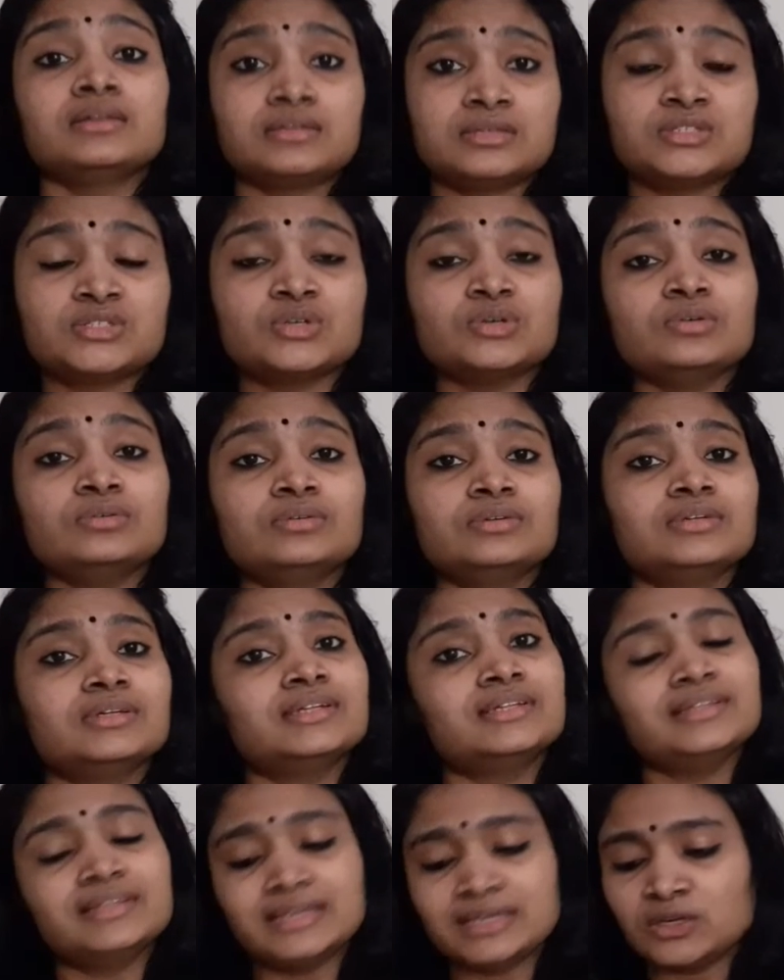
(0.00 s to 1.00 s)
so
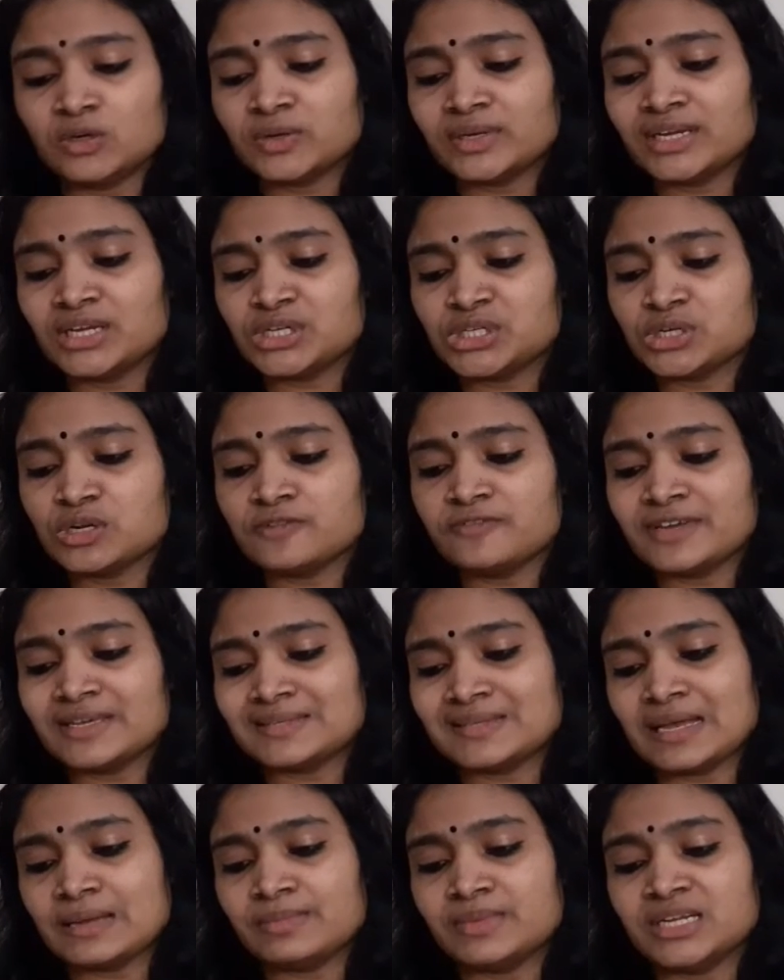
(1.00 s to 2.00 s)
the location of
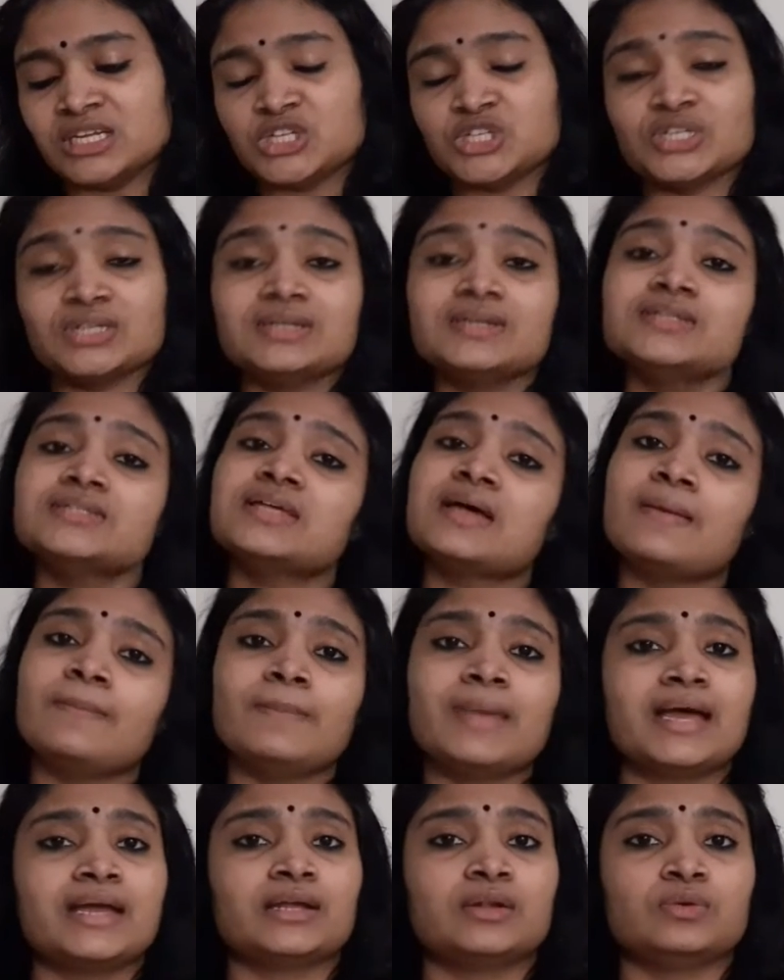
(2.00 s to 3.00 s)
examination is
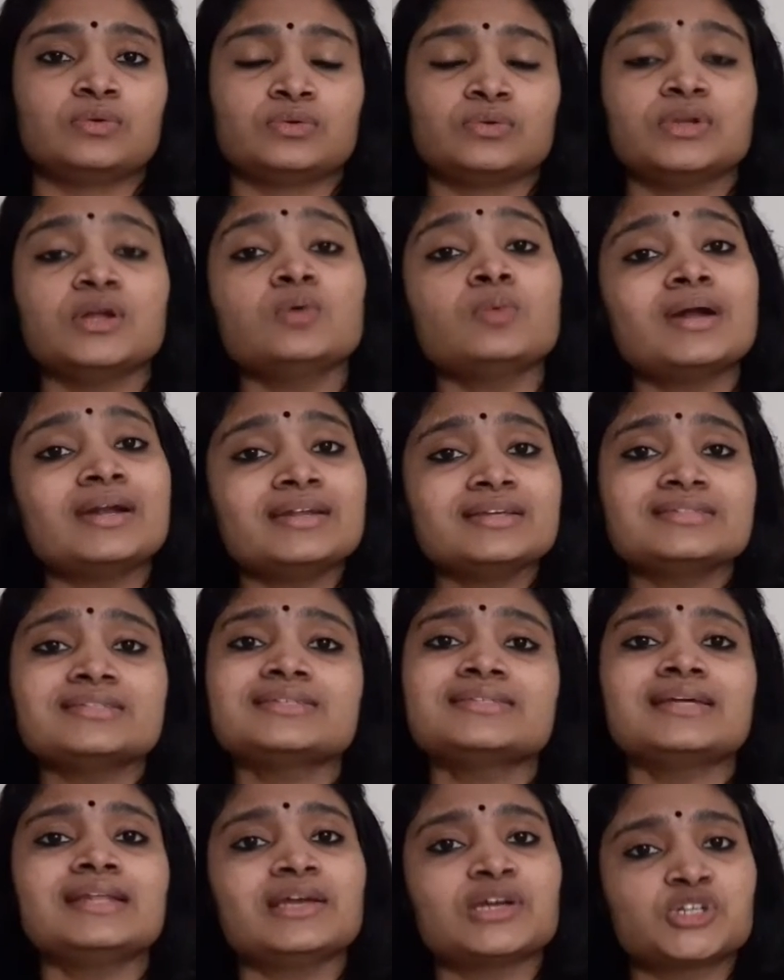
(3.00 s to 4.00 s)
Bangalore. Now, what is the
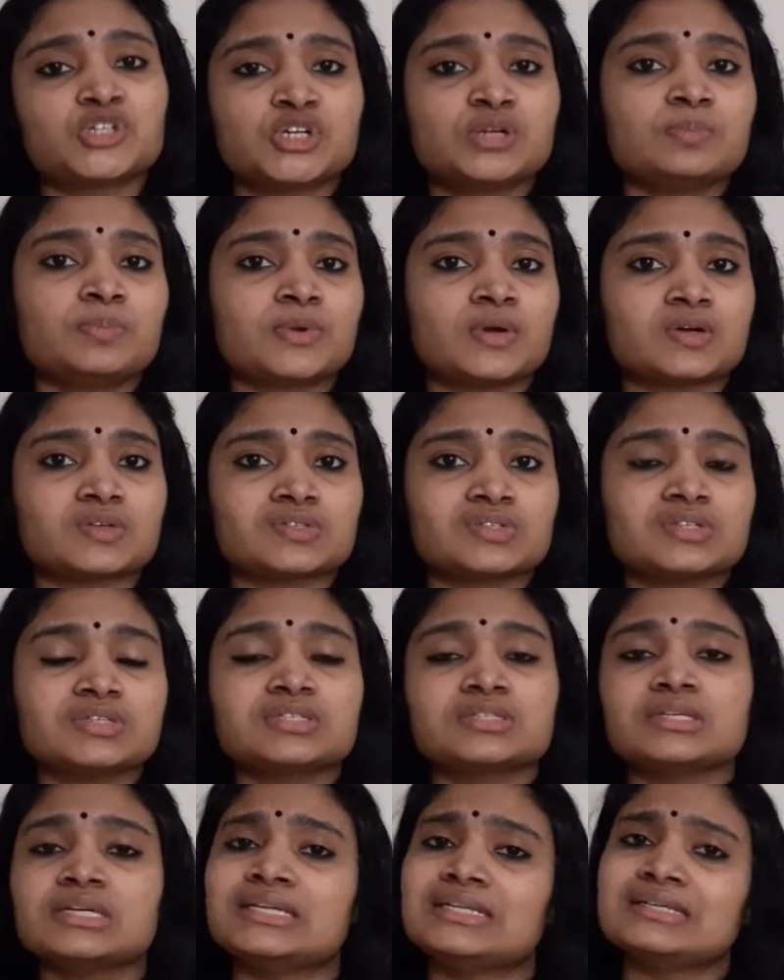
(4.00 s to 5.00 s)
selection
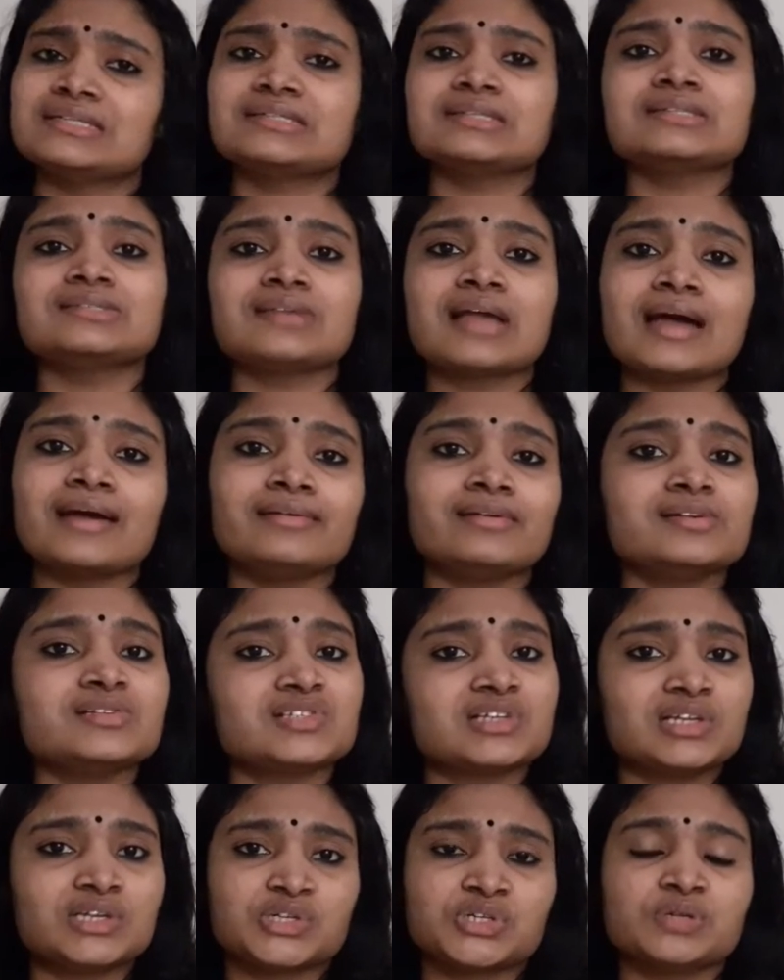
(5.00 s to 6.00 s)
process? It is a standard
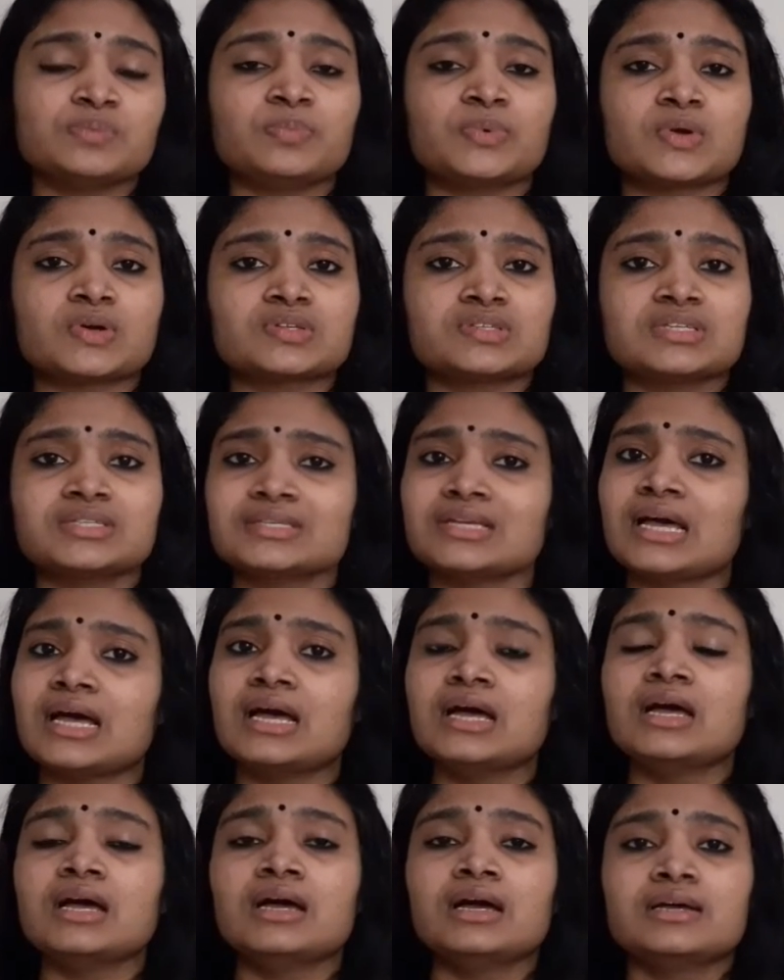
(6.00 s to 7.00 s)
selection process,
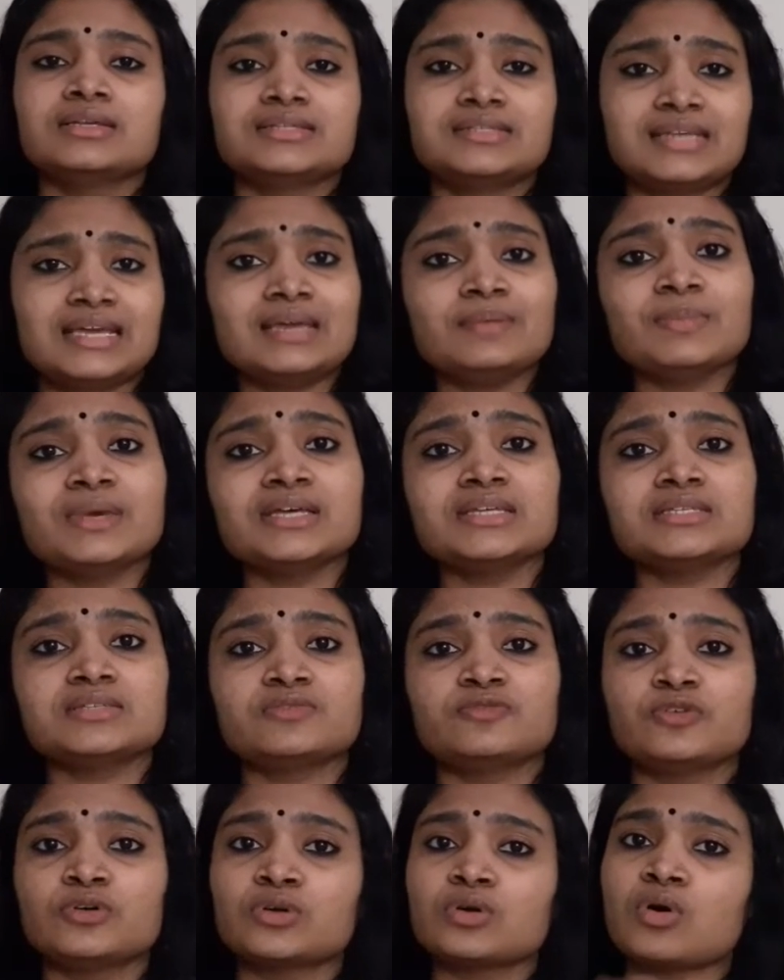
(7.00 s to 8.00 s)
same as
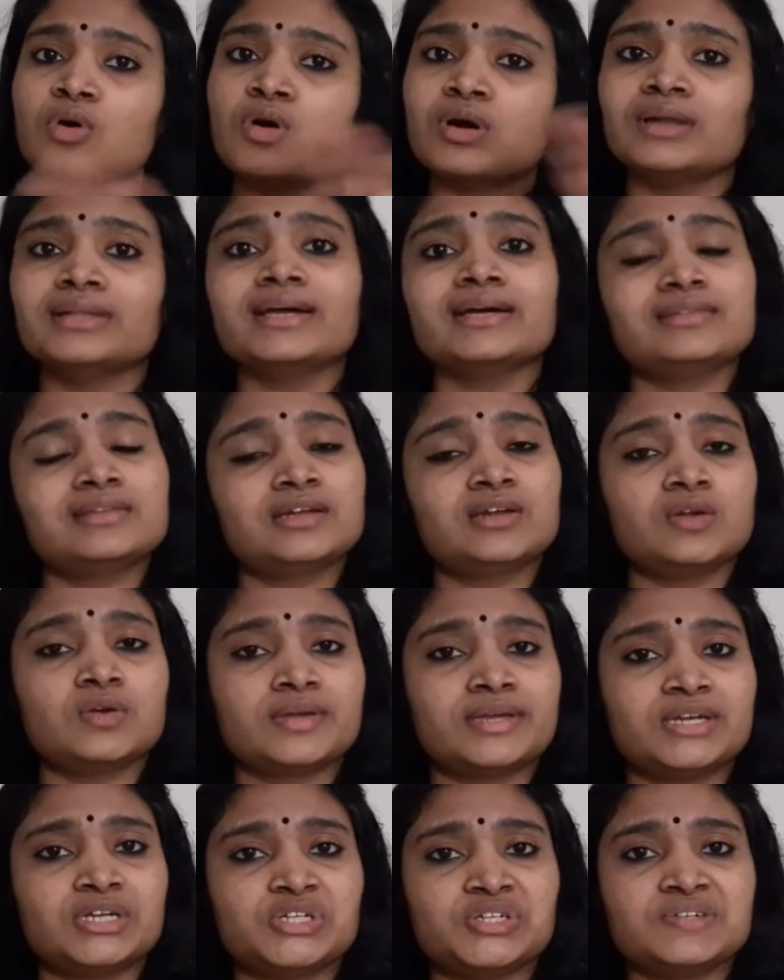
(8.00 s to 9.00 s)
for all the other
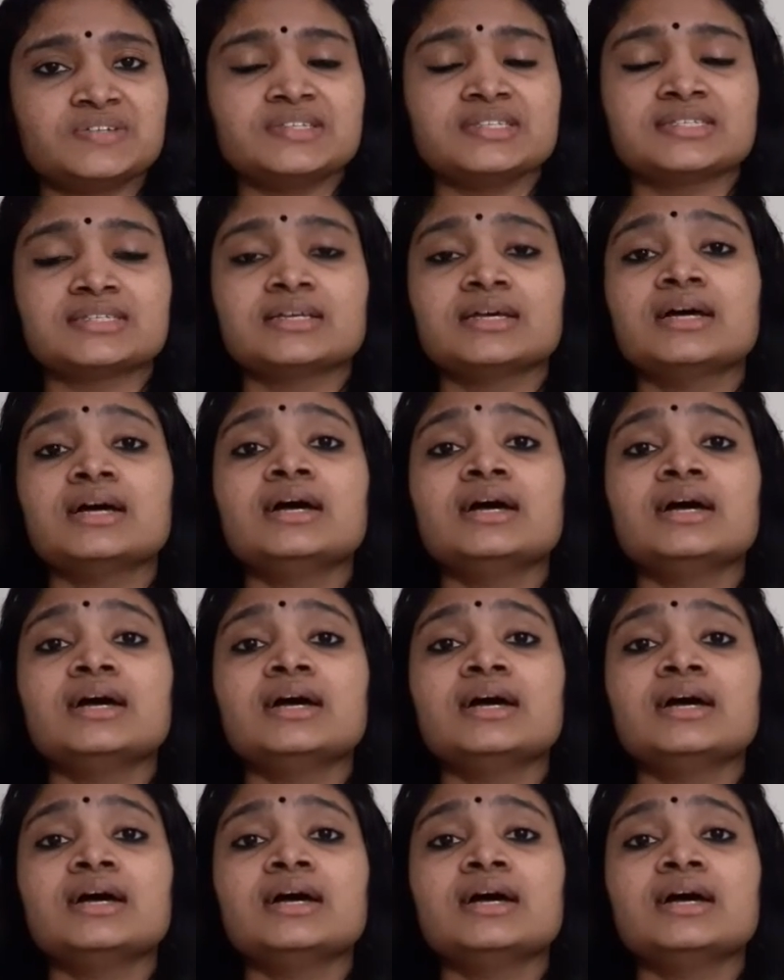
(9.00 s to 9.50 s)
locations.